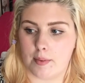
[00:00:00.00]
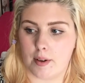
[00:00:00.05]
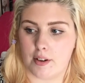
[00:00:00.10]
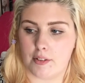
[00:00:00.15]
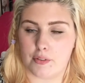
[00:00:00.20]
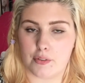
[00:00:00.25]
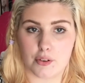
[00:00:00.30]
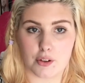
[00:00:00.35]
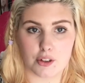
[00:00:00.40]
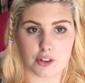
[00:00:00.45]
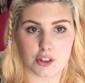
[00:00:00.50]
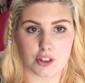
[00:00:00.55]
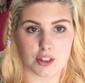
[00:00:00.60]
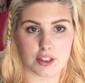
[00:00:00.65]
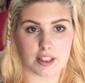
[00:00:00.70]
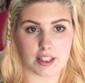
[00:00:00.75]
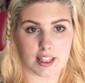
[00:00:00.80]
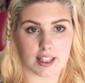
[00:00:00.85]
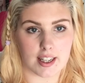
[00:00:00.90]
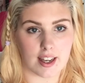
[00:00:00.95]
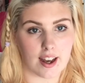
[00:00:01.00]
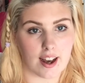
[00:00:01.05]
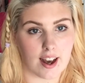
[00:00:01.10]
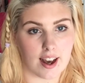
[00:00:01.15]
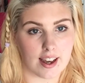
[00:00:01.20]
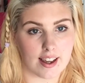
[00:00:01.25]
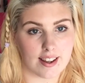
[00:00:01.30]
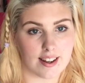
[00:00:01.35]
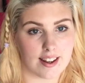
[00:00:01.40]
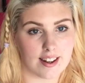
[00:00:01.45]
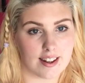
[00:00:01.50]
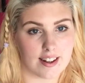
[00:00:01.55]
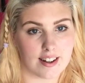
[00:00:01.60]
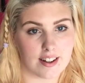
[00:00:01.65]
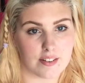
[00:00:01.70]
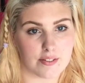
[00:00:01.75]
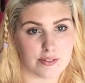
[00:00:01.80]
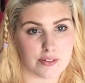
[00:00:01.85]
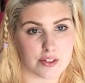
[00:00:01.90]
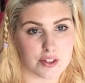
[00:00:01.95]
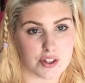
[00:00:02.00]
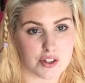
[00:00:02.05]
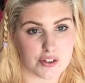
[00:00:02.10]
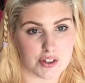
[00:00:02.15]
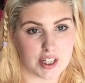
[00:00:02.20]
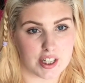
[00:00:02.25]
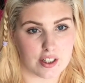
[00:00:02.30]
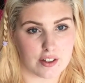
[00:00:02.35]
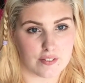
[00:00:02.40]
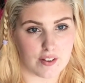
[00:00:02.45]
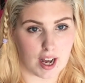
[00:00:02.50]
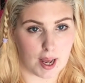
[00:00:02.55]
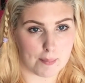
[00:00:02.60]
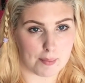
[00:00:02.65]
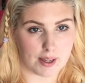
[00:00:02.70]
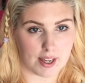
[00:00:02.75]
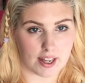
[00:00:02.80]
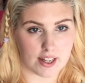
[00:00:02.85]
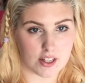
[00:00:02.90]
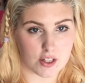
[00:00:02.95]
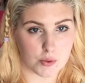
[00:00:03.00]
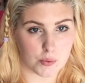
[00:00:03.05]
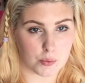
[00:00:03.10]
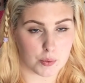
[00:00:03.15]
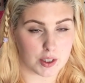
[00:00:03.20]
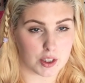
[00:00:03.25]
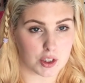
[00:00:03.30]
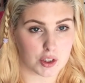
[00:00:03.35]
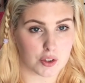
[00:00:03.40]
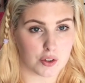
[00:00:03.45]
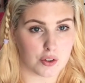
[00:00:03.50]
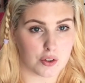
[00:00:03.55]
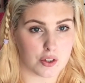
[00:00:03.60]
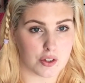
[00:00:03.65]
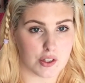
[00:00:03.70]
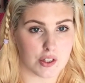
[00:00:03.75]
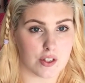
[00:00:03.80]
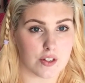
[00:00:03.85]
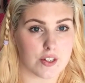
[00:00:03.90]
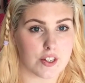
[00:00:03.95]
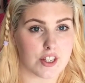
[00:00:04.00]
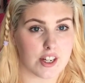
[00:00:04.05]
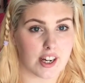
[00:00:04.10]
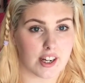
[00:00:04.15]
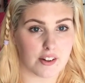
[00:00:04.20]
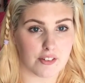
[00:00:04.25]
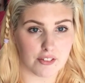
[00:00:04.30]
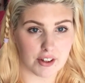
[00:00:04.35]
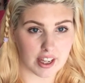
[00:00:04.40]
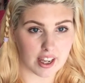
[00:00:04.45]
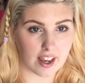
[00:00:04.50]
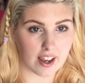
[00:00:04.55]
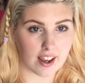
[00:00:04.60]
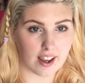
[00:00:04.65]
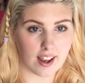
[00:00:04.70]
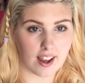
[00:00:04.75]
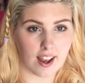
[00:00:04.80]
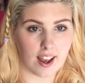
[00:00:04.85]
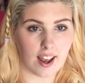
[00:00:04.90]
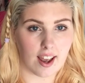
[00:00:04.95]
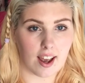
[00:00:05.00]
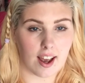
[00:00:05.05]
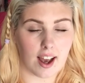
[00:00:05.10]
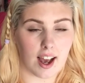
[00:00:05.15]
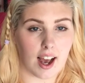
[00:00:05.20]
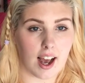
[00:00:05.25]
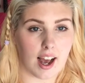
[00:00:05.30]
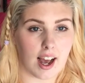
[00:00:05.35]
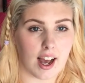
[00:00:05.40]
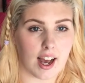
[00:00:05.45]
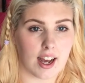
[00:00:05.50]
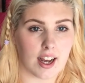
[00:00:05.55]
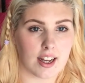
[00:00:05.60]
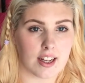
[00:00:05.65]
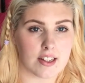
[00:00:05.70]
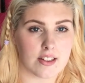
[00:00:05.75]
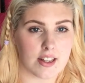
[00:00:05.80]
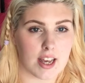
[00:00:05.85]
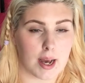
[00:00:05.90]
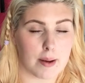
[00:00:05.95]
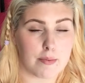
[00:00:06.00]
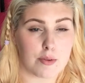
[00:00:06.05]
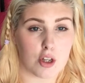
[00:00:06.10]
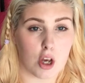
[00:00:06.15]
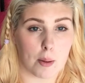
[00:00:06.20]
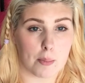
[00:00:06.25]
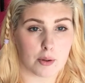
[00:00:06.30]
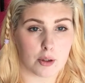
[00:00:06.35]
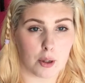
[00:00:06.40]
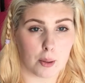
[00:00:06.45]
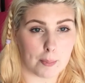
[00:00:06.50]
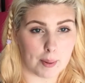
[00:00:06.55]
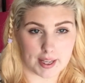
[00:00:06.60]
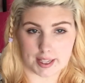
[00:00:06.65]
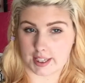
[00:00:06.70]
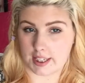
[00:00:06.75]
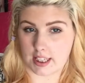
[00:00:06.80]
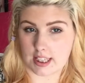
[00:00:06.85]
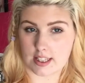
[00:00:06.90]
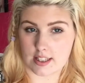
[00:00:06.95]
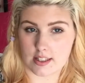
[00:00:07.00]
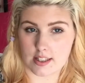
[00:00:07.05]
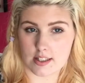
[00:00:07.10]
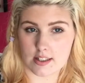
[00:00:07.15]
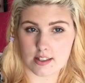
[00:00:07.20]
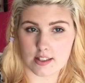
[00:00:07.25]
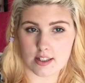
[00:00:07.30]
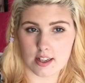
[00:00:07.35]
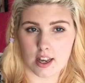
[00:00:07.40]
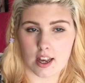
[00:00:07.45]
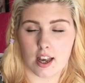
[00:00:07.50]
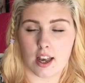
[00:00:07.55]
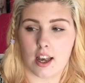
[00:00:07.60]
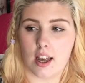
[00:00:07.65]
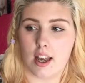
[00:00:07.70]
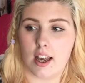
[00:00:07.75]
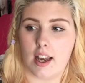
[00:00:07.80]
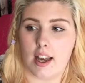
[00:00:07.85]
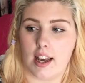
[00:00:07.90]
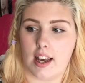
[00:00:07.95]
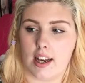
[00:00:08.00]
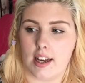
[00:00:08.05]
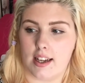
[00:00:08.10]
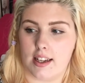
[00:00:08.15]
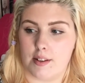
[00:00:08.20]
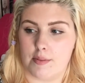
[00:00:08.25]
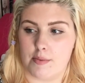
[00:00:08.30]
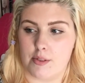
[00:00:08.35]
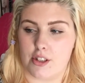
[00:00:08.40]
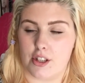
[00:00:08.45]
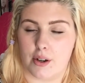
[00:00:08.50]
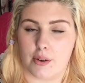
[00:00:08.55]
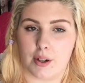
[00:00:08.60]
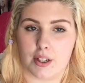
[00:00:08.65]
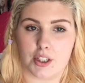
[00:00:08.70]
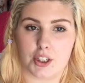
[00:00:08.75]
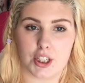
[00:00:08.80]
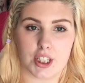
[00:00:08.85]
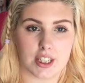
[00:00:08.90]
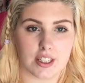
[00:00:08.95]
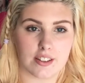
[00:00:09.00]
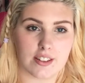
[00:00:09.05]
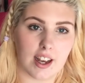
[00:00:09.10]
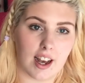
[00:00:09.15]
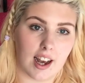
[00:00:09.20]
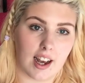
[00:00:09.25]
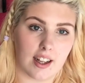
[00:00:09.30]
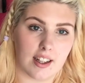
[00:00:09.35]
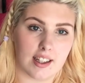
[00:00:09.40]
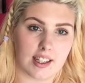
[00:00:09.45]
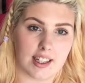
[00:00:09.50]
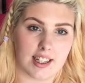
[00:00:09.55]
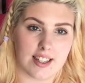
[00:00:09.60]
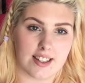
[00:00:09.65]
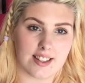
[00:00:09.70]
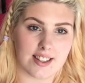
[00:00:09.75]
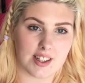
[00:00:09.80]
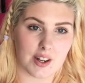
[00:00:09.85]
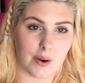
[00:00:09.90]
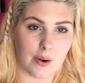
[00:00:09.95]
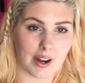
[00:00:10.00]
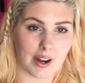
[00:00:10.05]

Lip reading: Unfortunately, I have the strain of IBS which causes diarrhea and abdominal pains. So as you can tell, it's